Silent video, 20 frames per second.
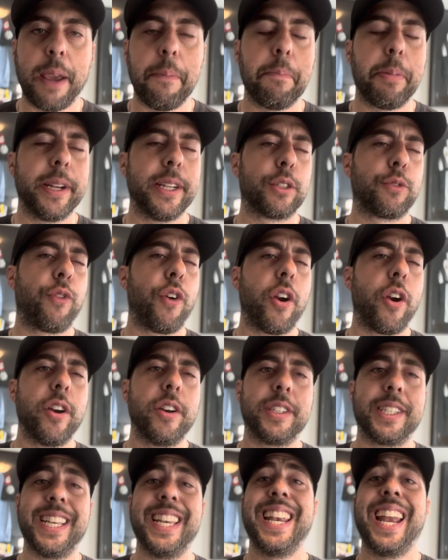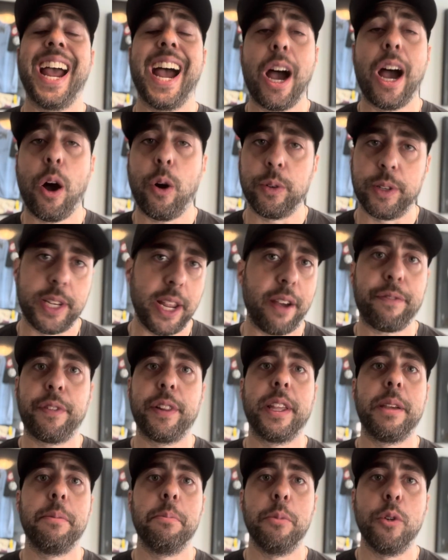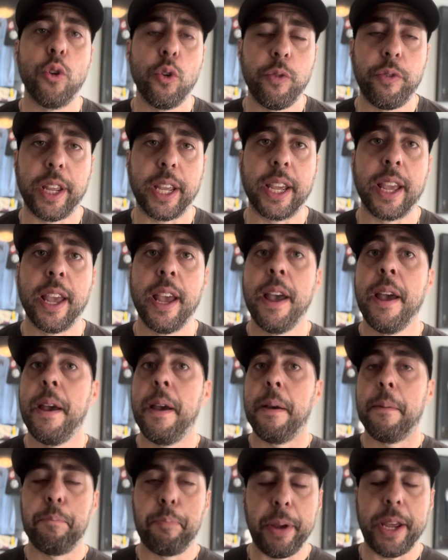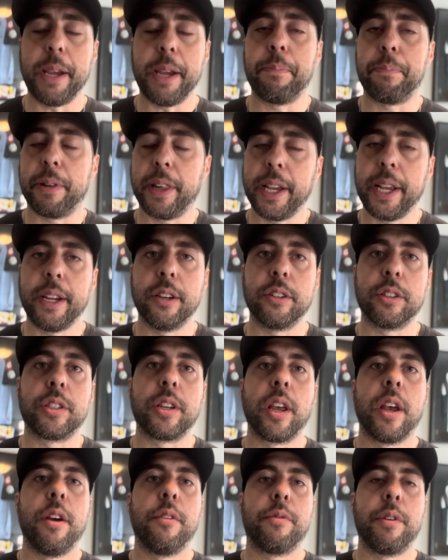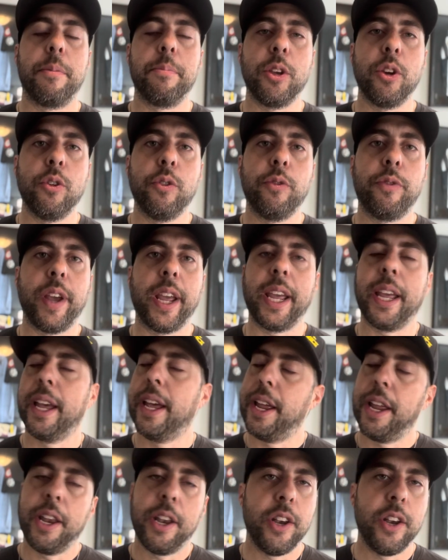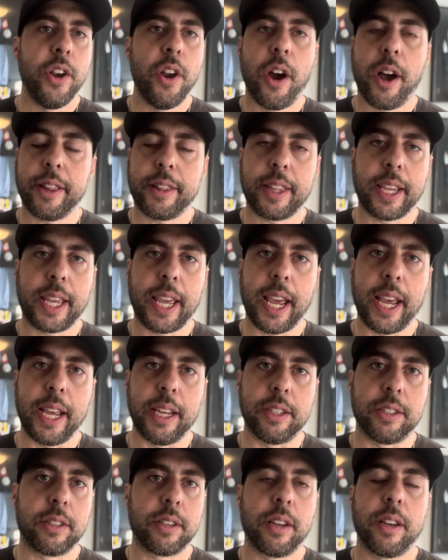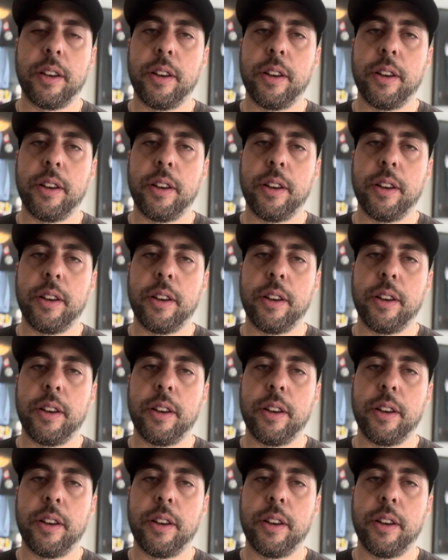But as far as now definitely moving big players from Juve, not the case.